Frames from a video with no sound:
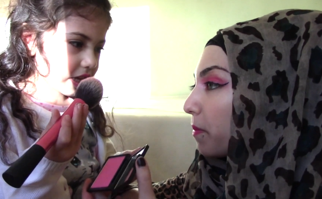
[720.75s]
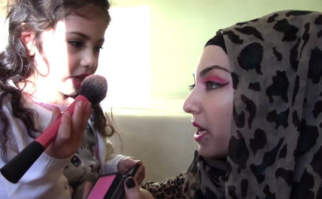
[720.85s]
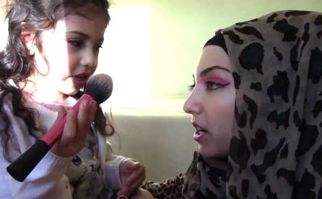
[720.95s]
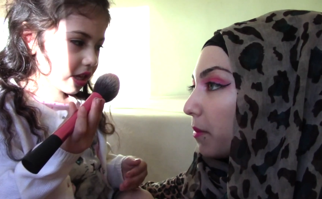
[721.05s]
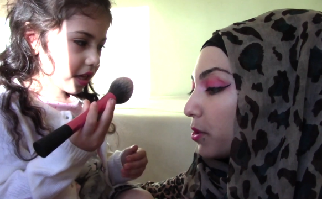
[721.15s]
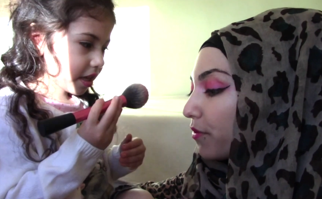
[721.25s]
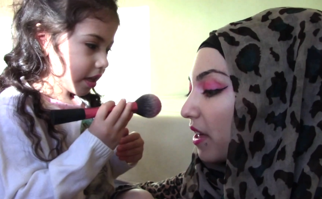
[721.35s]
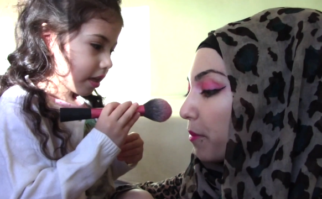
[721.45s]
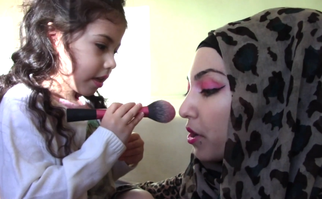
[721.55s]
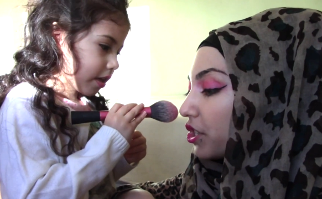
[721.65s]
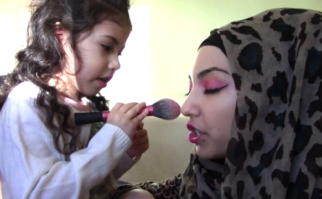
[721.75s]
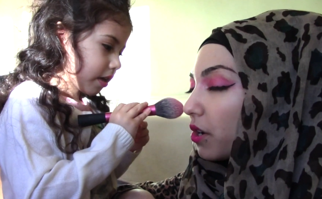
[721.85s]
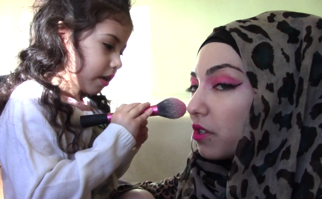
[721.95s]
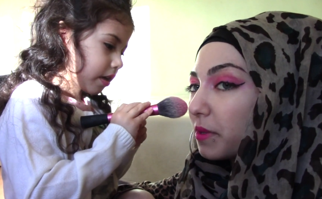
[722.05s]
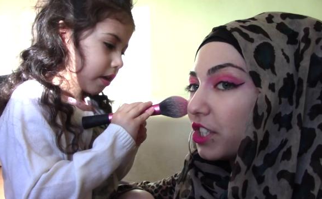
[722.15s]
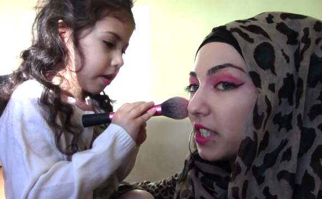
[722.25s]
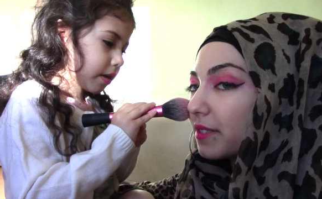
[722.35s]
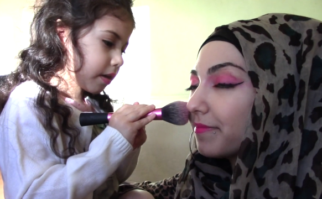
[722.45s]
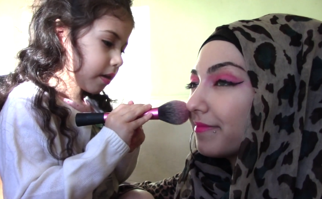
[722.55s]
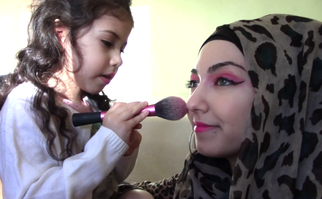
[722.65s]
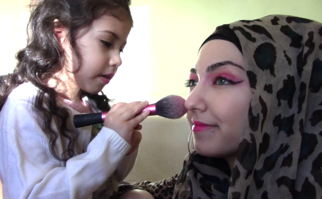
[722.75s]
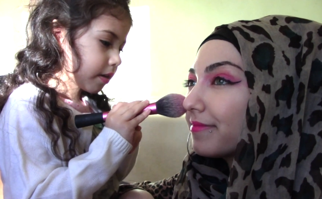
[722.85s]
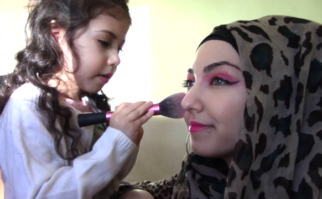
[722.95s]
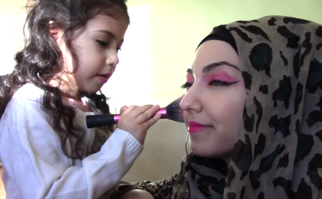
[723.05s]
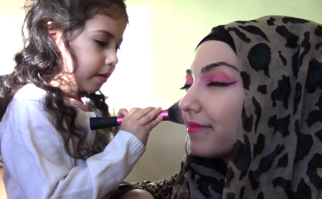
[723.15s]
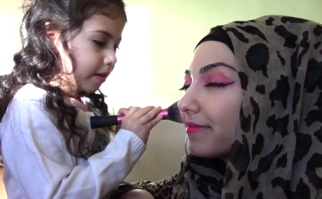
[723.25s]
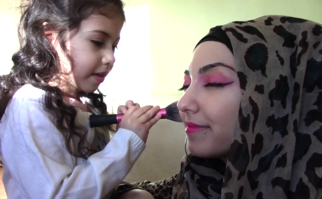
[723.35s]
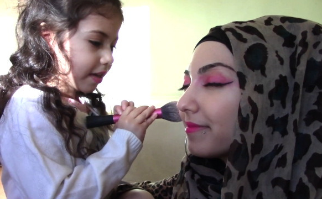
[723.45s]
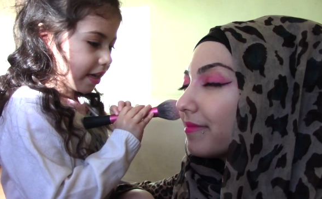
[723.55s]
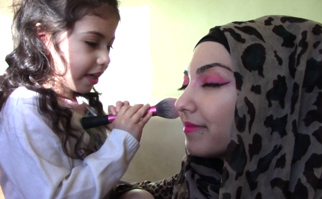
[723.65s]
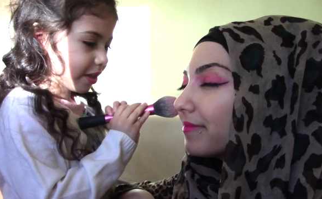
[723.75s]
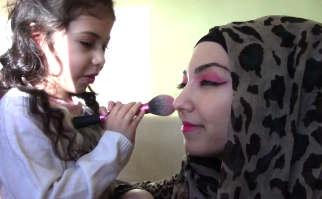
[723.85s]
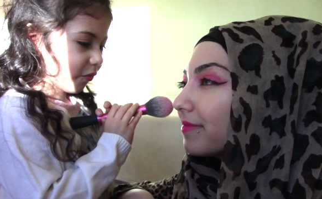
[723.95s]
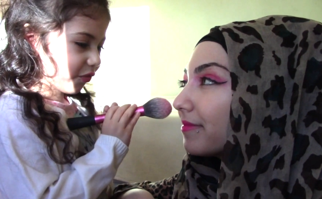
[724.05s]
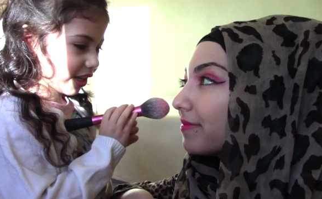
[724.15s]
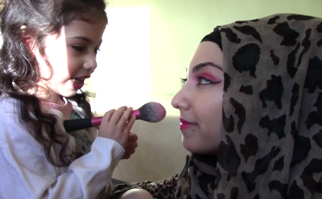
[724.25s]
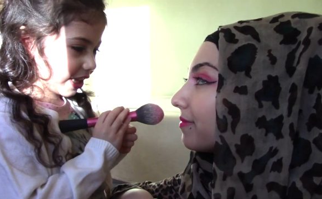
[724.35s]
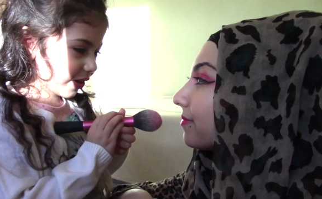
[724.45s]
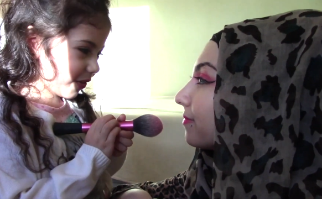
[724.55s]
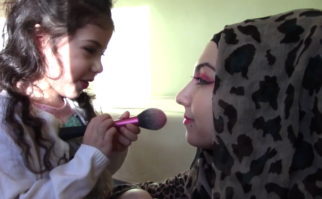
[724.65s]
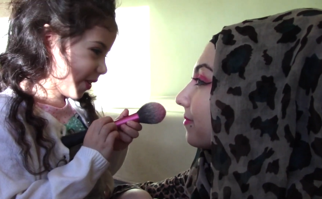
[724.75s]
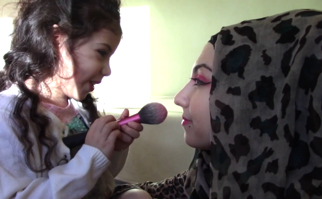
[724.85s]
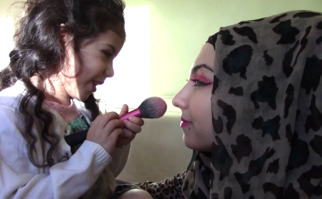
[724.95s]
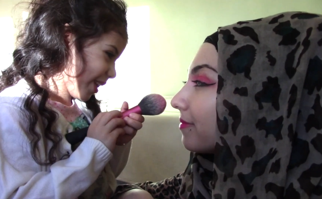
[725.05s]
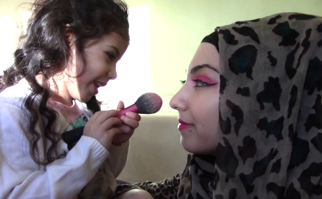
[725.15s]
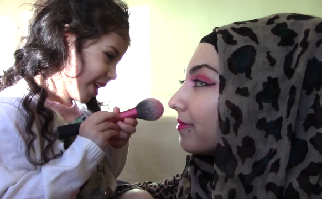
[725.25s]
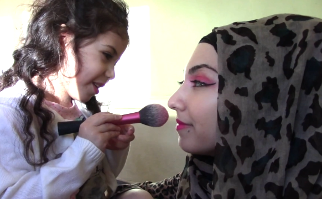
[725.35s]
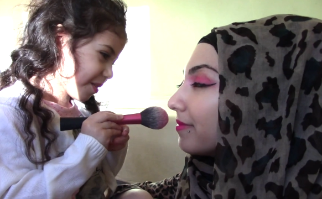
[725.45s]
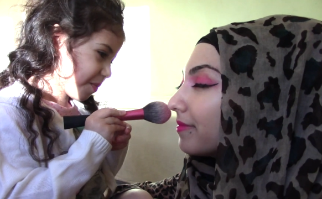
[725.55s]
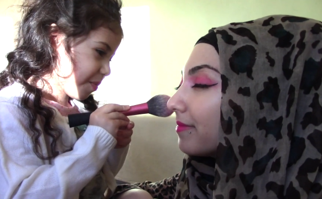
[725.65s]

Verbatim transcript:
Speaker 1: pink comes off that brush and goes on my cheeks. I don't think it's going on your cheeks,